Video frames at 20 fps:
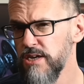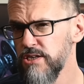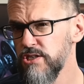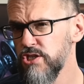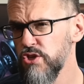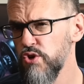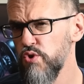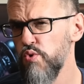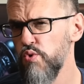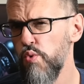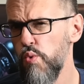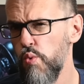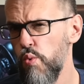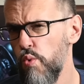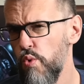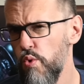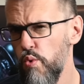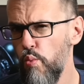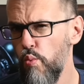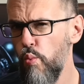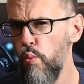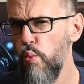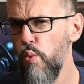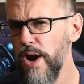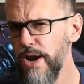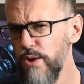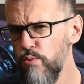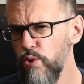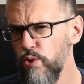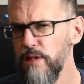So
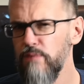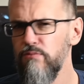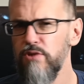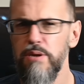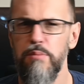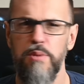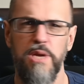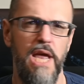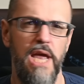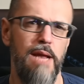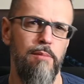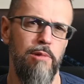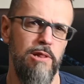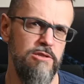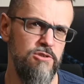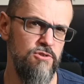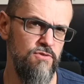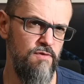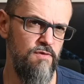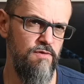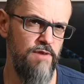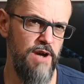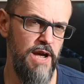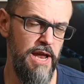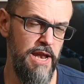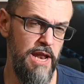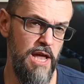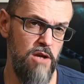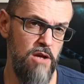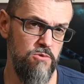when will we be able to
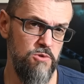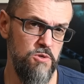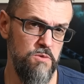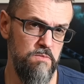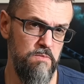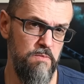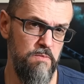find out?